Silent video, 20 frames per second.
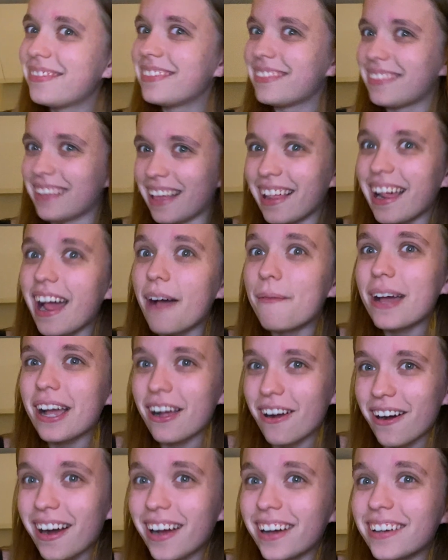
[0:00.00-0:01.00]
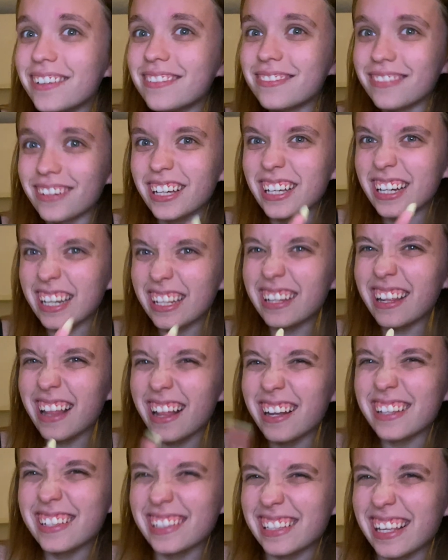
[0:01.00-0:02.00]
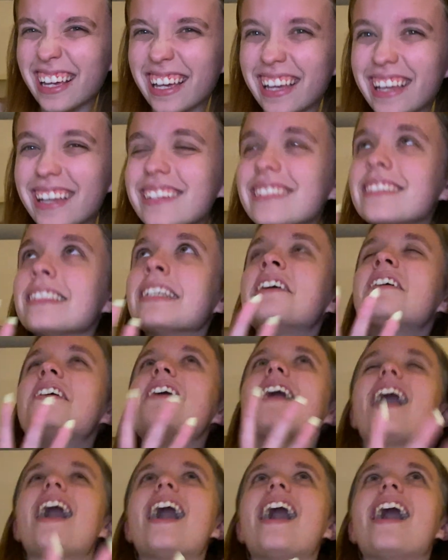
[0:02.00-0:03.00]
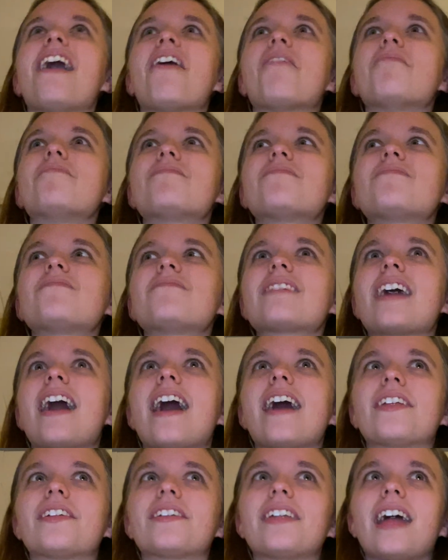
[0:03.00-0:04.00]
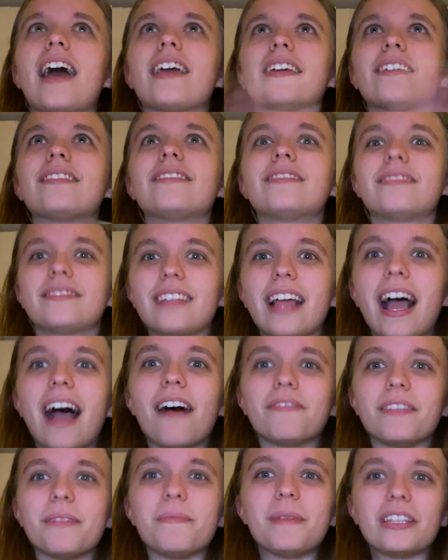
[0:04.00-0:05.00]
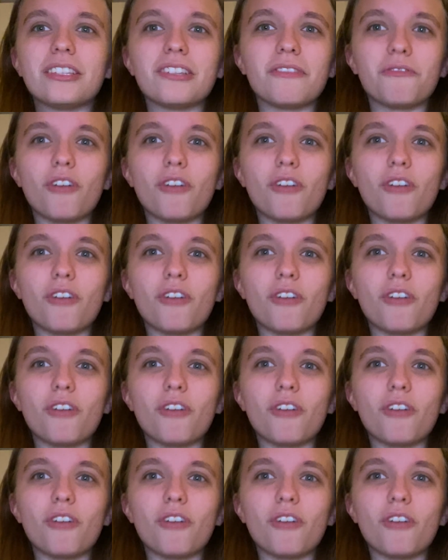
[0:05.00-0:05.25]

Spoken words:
we'll get into that in a second. I have the means of